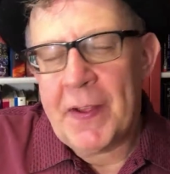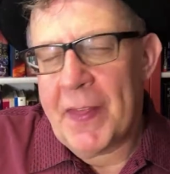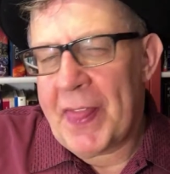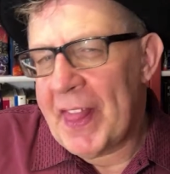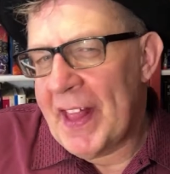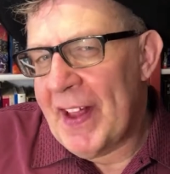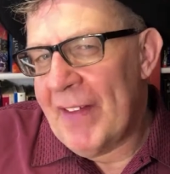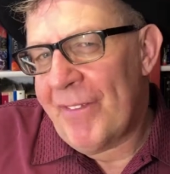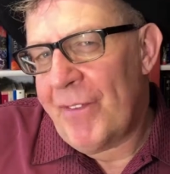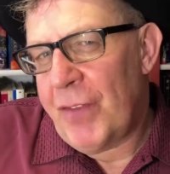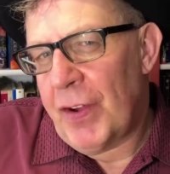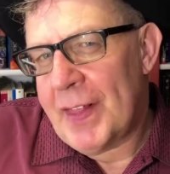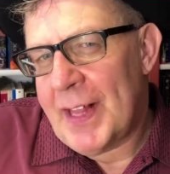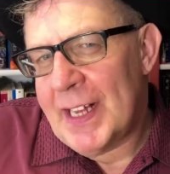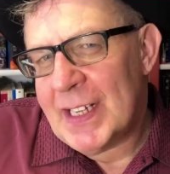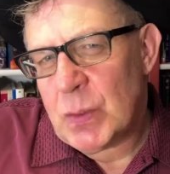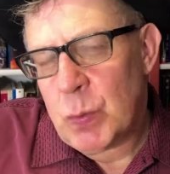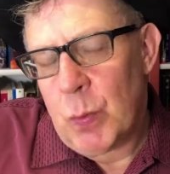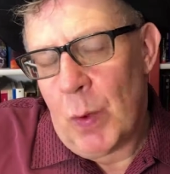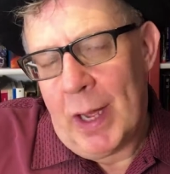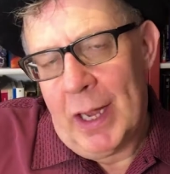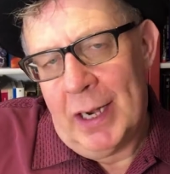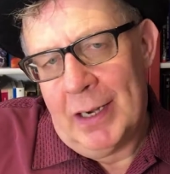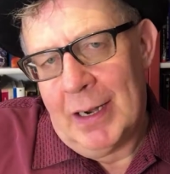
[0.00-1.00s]
So for
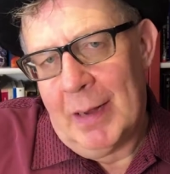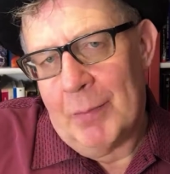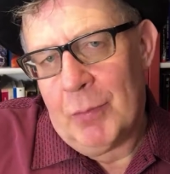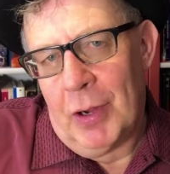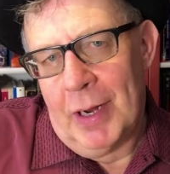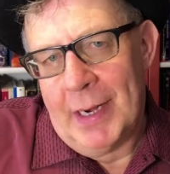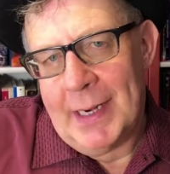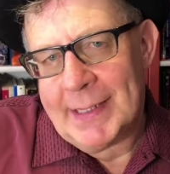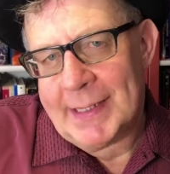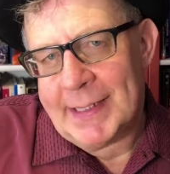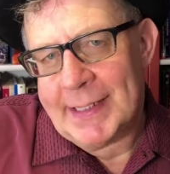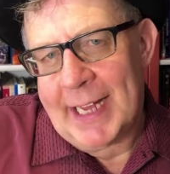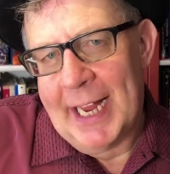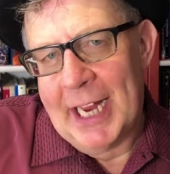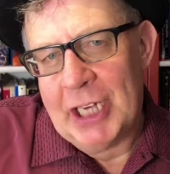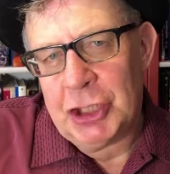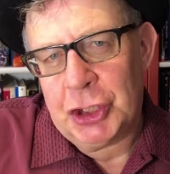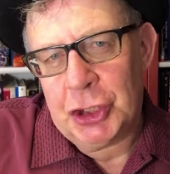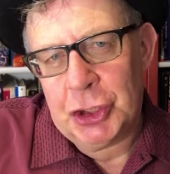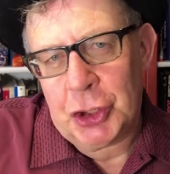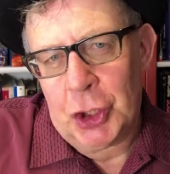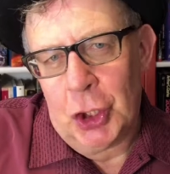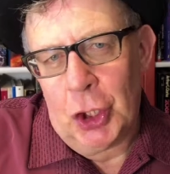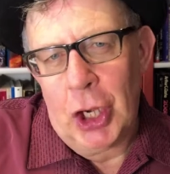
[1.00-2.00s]
this one, I'm going to
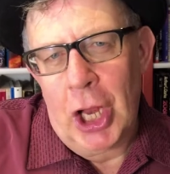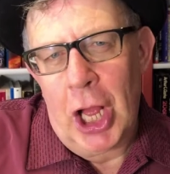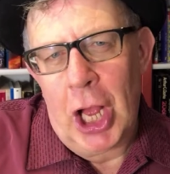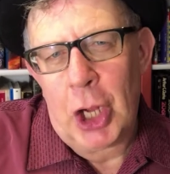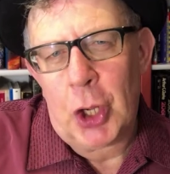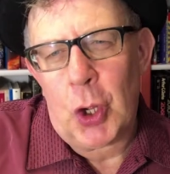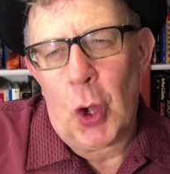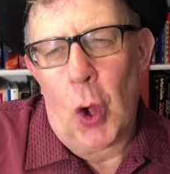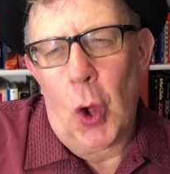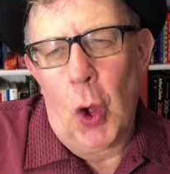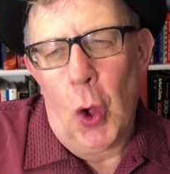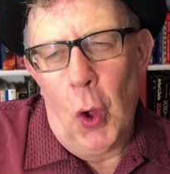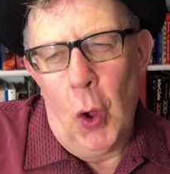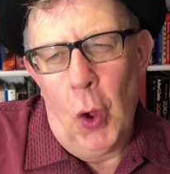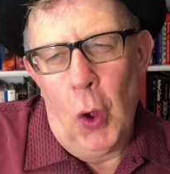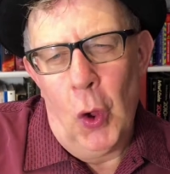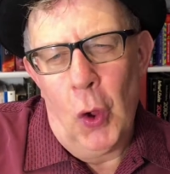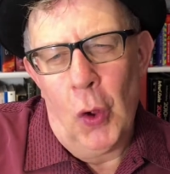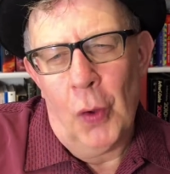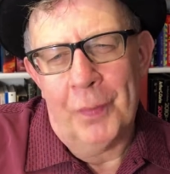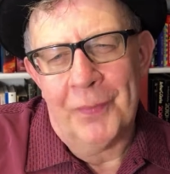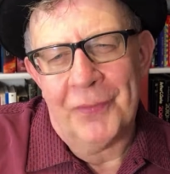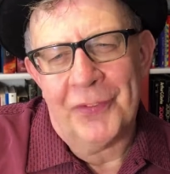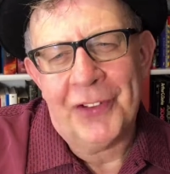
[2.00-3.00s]
say Sherlock
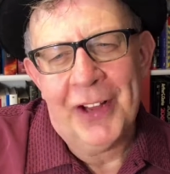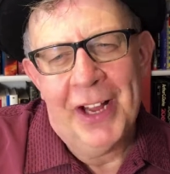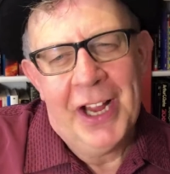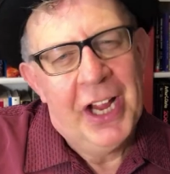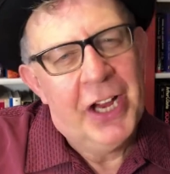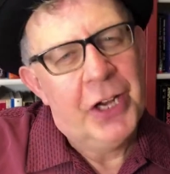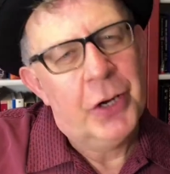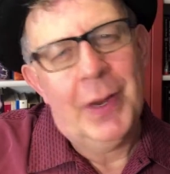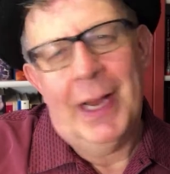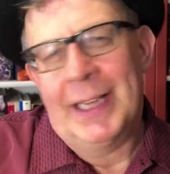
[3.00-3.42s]
Holmes.